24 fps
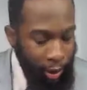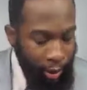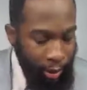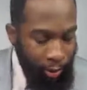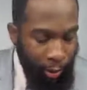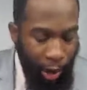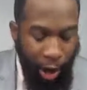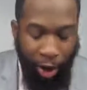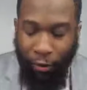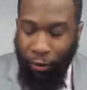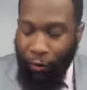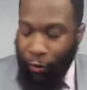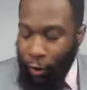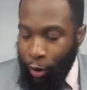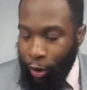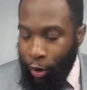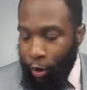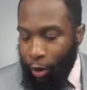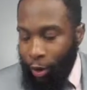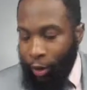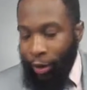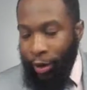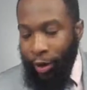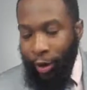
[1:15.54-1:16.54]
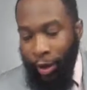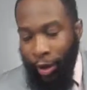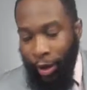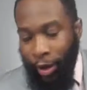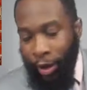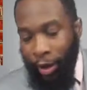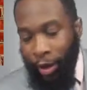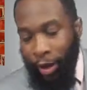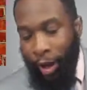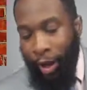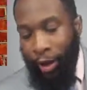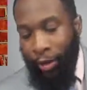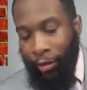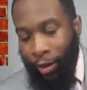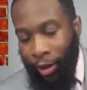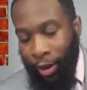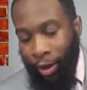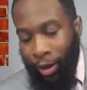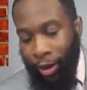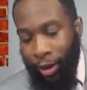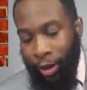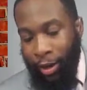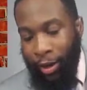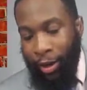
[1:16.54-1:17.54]
my fault. Gotta
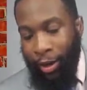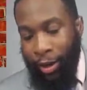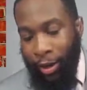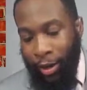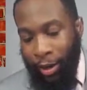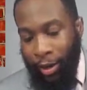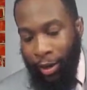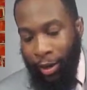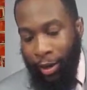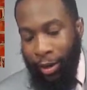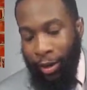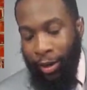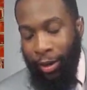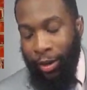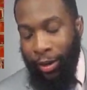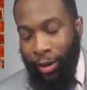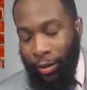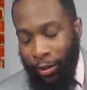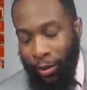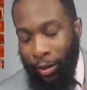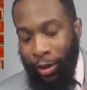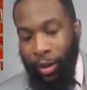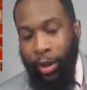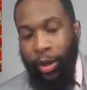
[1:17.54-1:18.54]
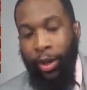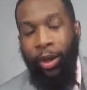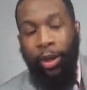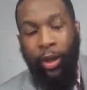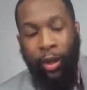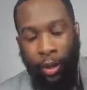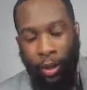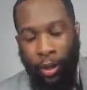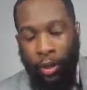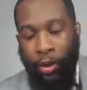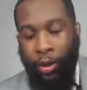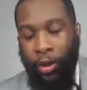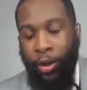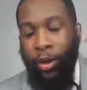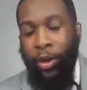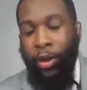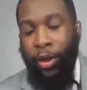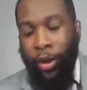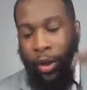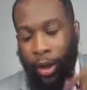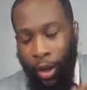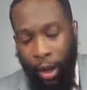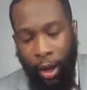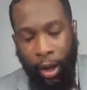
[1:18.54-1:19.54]
run it up.
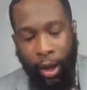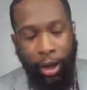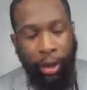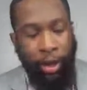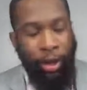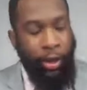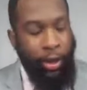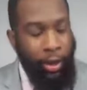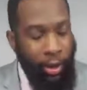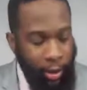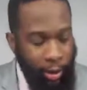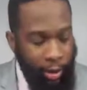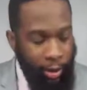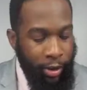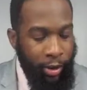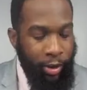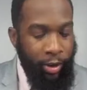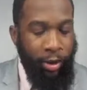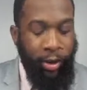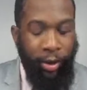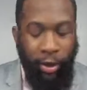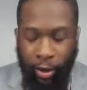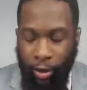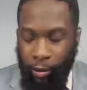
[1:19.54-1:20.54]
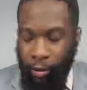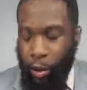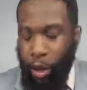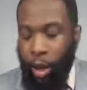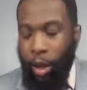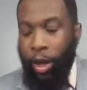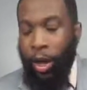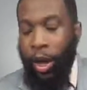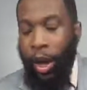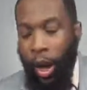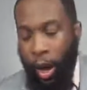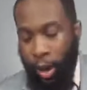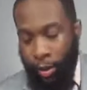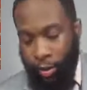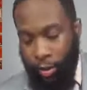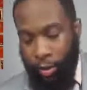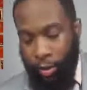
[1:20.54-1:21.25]
Yeah. Pull up.